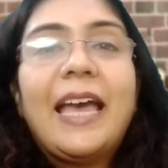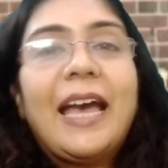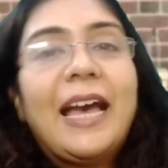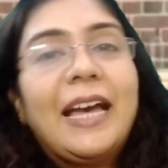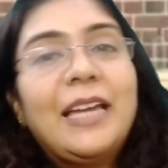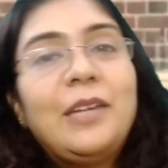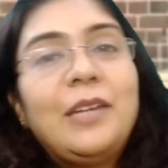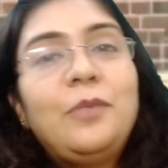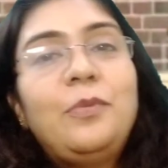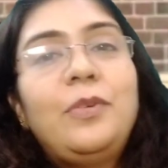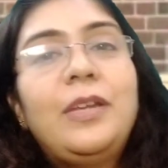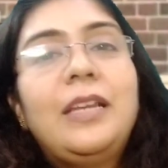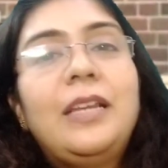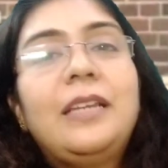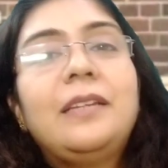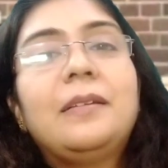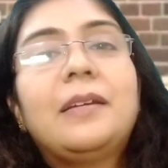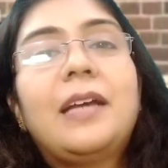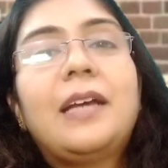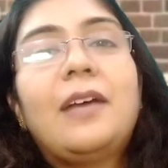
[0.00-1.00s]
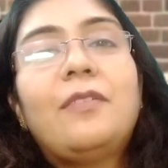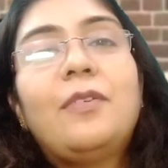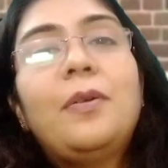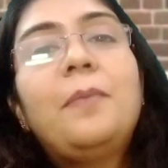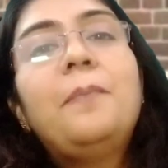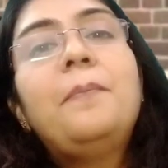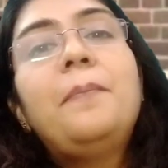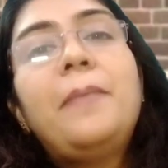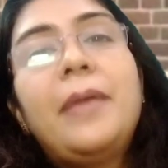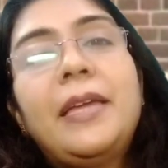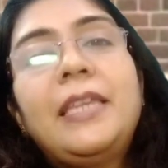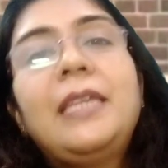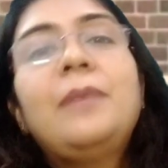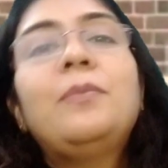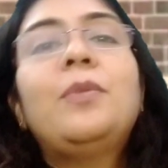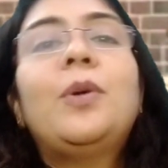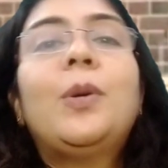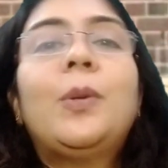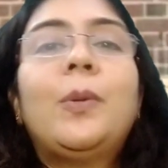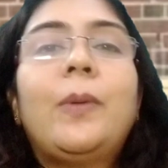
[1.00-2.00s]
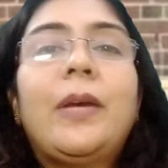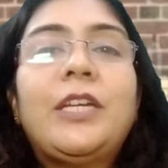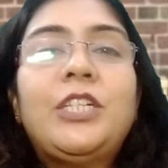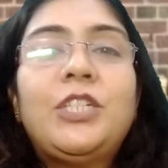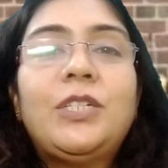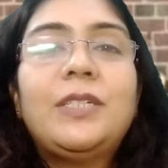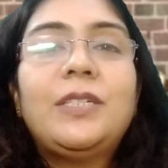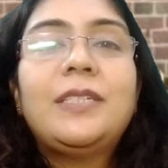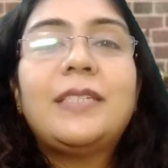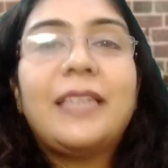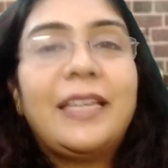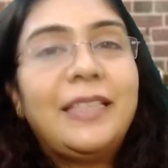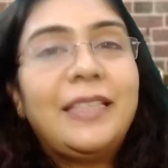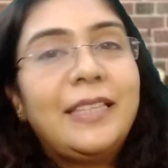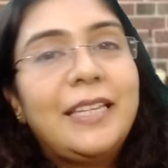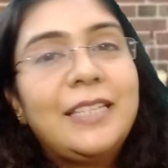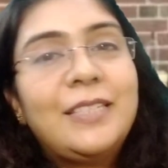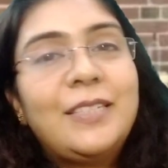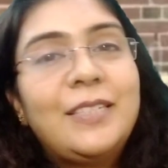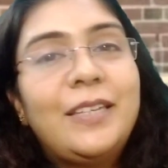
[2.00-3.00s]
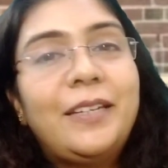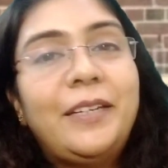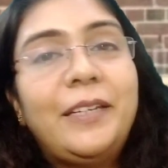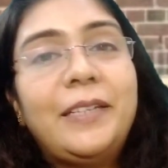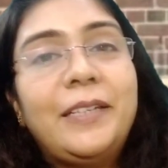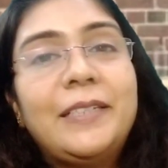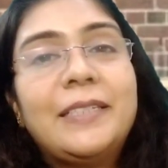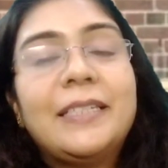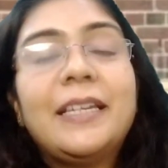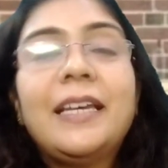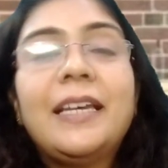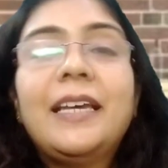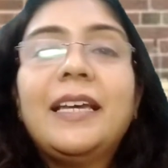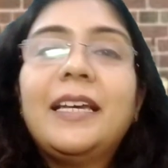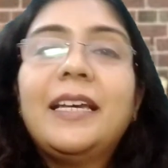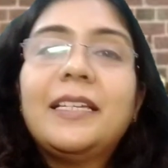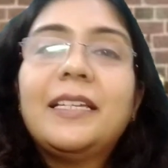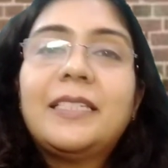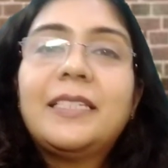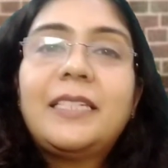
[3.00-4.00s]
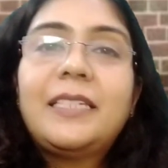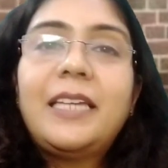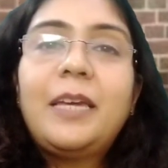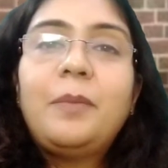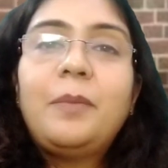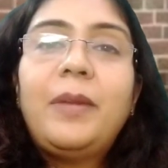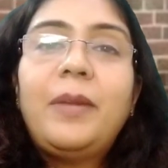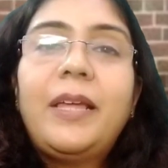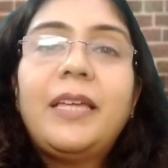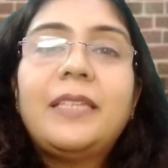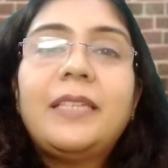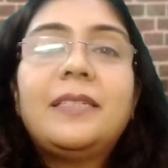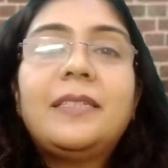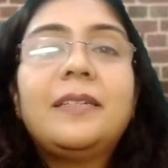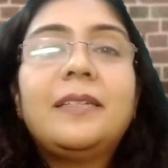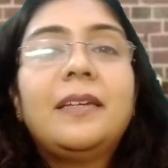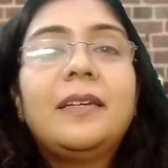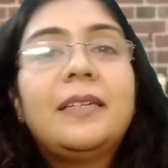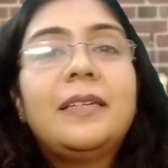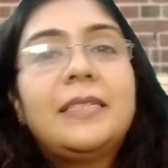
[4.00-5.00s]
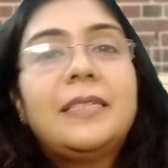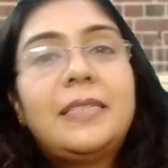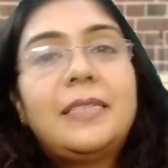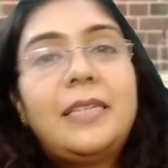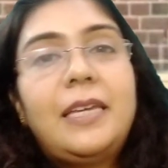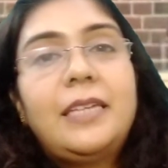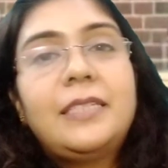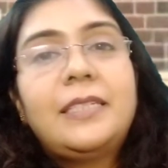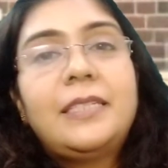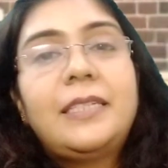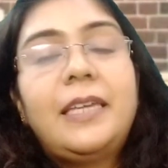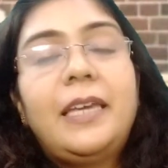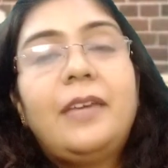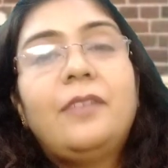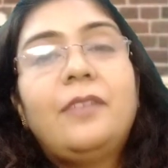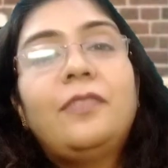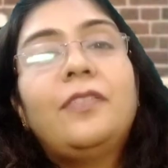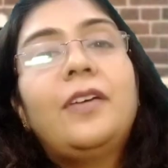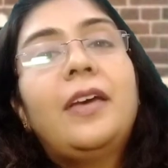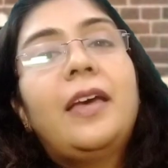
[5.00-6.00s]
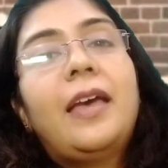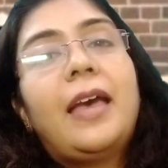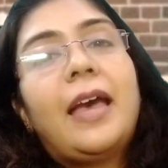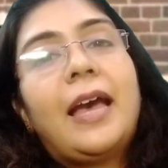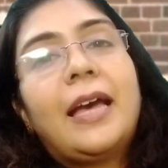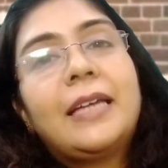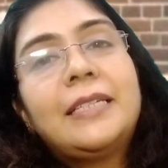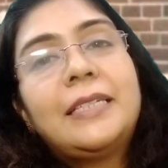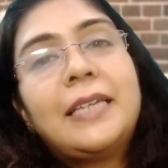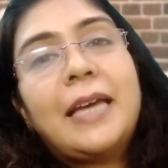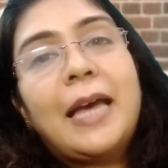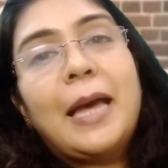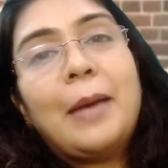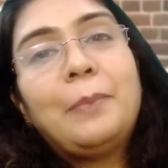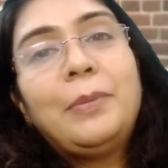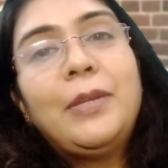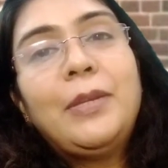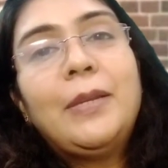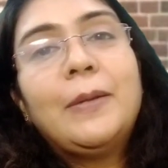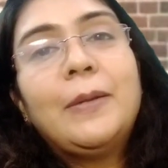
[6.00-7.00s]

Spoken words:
and we will cover many more questions in this series. Stay blessed, stay safe, and happy